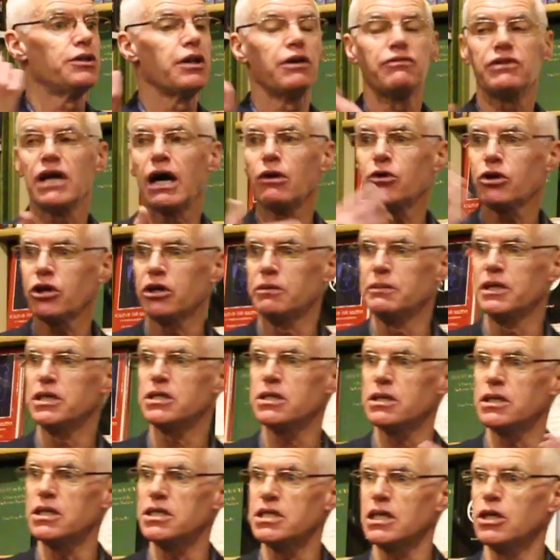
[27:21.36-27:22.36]
They've now come
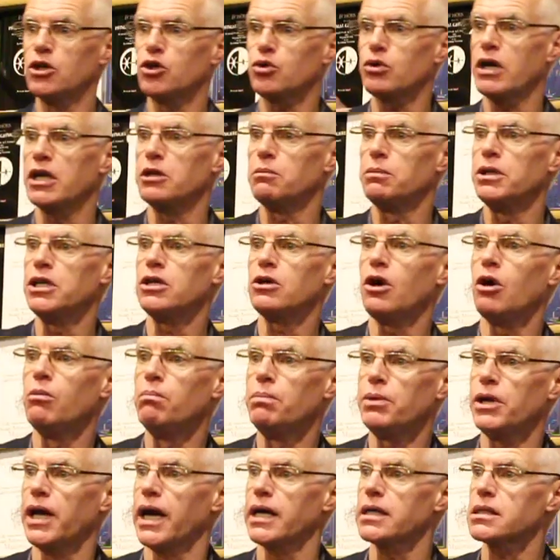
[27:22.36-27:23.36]
into these incredibly
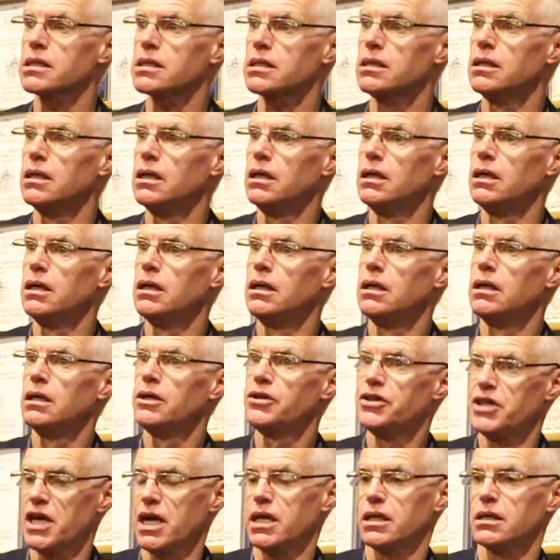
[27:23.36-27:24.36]
complex
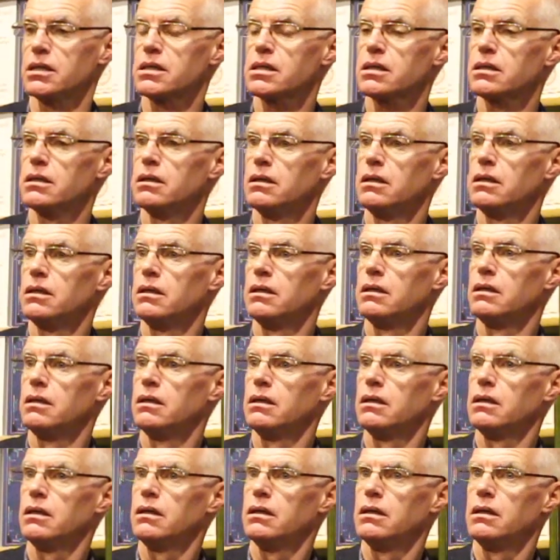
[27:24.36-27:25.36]
things.
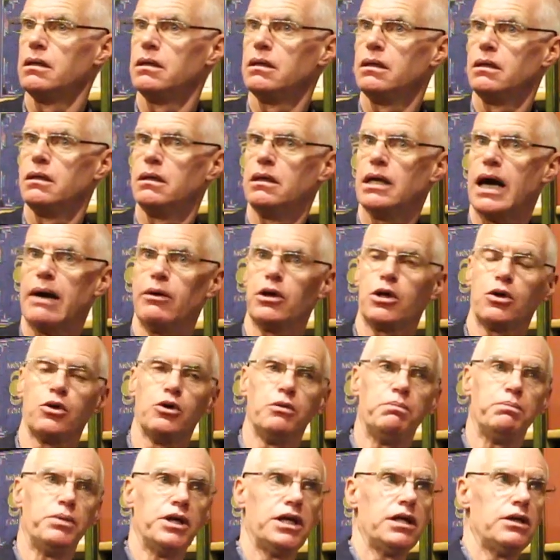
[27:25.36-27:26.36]
Now, it
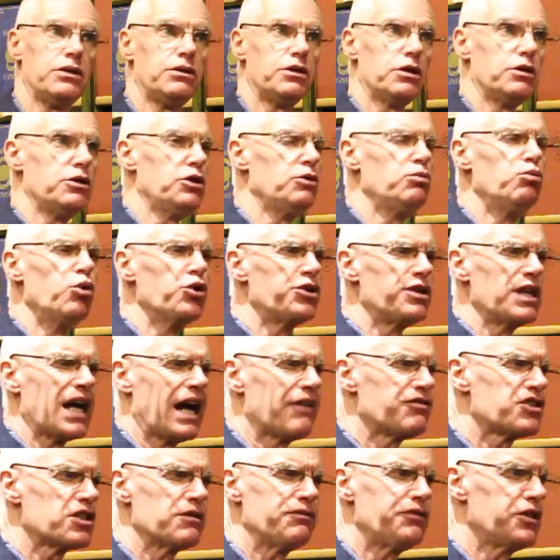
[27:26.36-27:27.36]
could be that you wouldn't
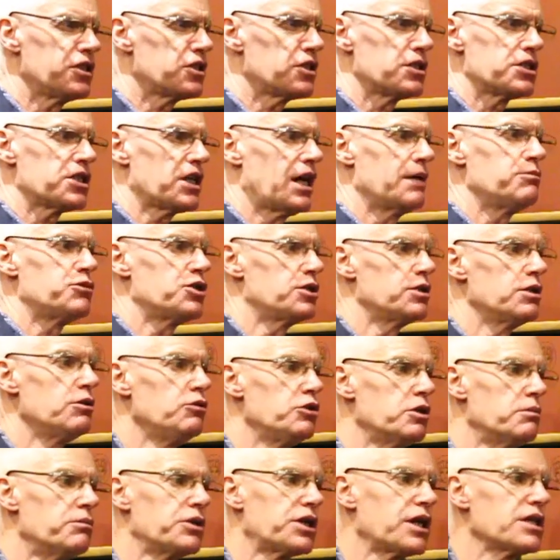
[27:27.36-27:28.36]
have sufficient time to do
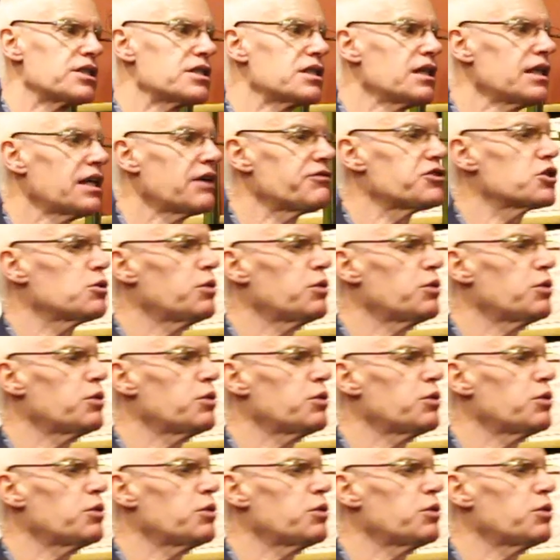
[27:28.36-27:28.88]
them, but I still have to